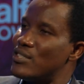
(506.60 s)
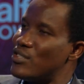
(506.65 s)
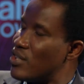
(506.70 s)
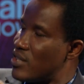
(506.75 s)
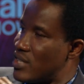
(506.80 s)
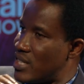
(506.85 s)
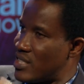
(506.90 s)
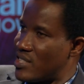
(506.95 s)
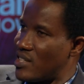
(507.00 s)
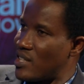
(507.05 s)

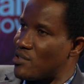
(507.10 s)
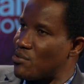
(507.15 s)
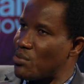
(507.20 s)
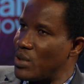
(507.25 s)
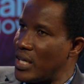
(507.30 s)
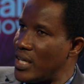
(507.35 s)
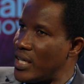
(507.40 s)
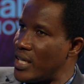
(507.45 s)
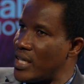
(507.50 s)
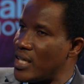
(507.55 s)
Not
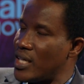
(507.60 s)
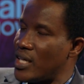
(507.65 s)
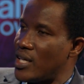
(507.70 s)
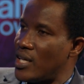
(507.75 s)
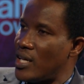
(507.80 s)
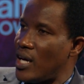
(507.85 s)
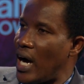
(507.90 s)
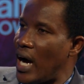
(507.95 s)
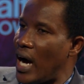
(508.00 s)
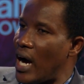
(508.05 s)
necessarily
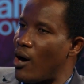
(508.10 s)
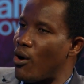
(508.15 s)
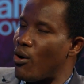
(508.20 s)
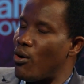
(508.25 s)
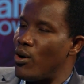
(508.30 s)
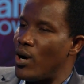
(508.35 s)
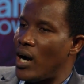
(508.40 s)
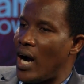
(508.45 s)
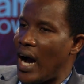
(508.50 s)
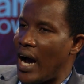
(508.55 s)
how
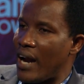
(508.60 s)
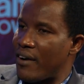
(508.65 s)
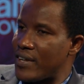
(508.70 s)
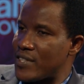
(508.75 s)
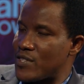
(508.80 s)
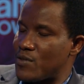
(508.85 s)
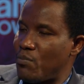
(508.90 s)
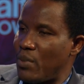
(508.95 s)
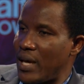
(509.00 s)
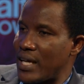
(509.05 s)
I
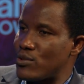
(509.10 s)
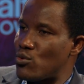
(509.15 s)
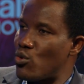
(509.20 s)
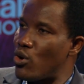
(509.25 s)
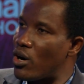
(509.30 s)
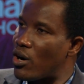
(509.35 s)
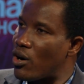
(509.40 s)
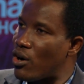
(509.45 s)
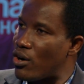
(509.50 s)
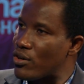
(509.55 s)
respect
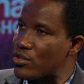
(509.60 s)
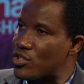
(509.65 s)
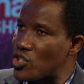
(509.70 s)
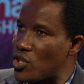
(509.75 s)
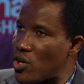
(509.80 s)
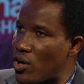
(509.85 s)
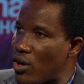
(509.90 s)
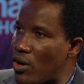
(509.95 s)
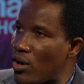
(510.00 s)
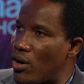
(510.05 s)
one culture
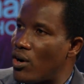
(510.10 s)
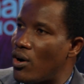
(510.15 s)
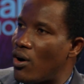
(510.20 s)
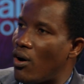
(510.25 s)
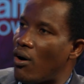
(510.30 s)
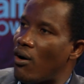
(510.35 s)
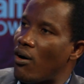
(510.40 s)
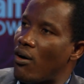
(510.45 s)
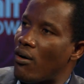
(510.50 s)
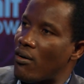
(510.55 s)

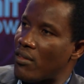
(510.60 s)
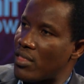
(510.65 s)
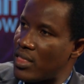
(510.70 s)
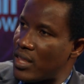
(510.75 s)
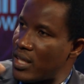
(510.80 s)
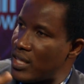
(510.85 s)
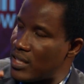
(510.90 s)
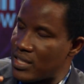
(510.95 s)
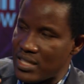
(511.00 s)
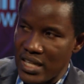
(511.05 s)
or
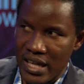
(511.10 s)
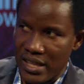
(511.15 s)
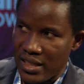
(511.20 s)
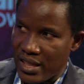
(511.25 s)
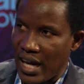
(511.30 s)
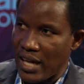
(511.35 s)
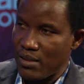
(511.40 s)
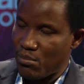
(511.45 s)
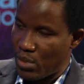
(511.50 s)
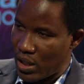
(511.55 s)
this and
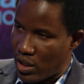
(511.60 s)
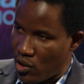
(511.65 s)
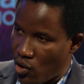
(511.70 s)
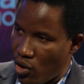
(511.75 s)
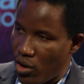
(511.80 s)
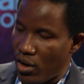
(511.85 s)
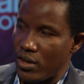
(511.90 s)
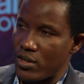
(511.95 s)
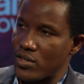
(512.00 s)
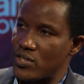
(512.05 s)
that,
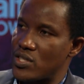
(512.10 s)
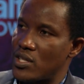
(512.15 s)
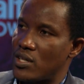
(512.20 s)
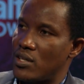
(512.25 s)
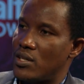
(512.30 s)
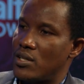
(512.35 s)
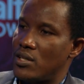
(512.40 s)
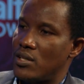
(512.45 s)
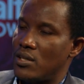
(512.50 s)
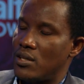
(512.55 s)
because
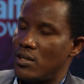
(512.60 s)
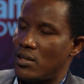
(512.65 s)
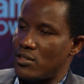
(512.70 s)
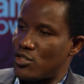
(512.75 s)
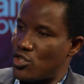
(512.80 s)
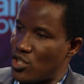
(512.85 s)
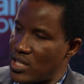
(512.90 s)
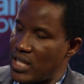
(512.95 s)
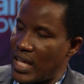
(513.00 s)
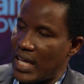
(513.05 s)

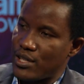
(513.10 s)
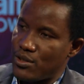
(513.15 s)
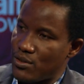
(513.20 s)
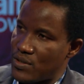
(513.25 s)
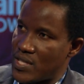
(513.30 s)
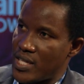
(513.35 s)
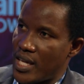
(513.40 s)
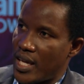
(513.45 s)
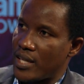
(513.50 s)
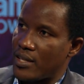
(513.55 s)
just like you
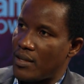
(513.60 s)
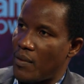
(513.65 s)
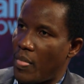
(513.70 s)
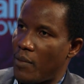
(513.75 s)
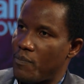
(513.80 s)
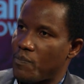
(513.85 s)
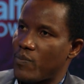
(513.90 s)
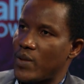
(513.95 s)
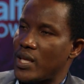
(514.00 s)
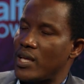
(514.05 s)
said,
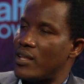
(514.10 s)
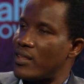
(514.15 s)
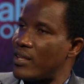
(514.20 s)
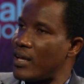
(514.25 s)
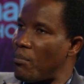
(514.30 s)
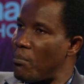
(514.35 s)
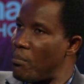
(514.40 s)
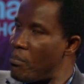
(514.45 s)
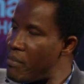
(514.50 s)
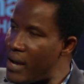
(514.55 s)
there
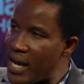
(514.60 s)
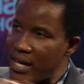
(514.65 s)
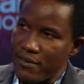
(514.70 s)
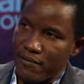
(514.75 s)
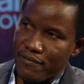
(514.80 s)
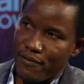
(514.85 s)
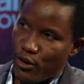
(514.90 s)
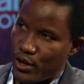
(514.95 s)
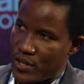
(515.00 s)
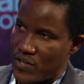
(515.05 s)
are many
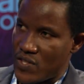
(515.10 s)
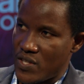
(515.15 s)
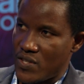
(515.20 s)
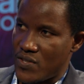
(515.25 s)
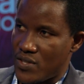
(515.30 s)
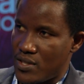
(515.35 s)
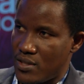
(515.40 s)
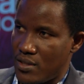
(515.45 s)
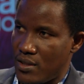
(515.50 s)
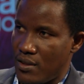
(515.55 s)

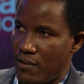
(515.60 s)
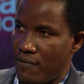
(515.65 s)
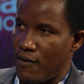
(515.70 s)
voices for